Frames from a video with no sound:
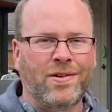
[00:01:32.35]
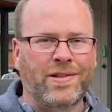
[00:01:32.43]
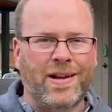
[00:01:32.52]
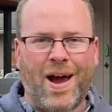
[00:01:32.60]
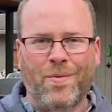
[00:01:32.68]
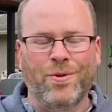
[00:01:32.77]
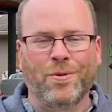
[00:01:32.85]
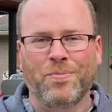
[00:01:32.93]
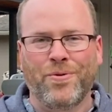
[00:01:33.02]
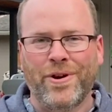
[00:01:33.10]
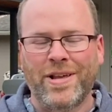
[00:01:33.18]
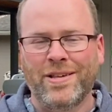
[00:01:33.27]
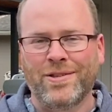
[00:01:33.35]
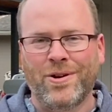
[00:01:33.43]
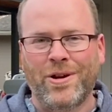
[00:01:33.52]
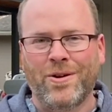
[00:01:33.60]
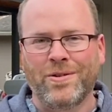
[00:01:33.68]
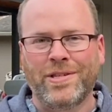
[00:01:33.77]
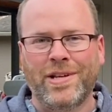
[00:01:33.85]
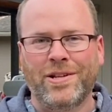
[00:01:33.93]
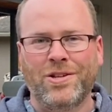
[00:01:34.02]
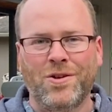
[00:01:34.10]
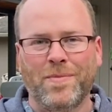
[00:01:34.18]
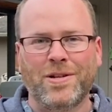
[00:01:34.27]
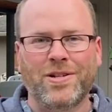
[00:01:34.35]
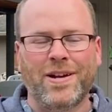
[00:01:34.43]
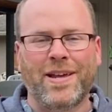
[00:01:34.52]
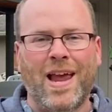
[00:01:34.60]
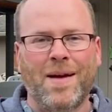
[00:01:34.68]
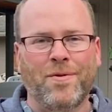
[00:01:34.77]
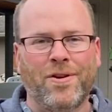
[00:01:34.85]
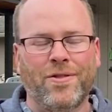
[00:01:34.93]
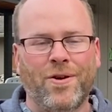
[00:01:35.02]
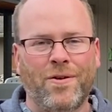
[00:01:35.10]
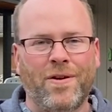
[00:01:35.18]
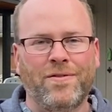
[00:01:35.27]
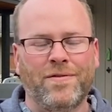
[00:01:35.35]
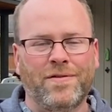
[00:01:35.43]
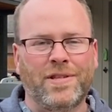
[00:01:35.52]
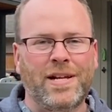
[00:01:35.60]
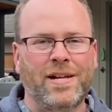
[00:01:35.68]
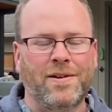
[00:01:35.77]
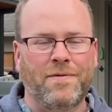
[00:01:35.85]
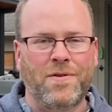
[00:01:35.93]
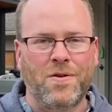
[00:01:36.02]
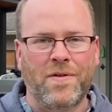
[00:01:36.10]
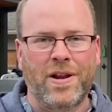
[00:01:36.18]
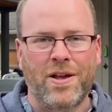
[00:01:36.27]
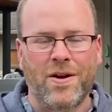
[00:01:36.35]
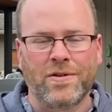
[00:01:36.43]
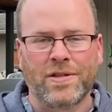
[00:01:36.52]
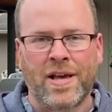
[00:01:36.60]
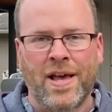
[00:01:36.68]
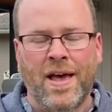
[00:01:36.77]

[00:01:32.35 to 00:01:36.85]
It's not real pretty, so you don't see it too much on camera, although I've seen it in a few videos.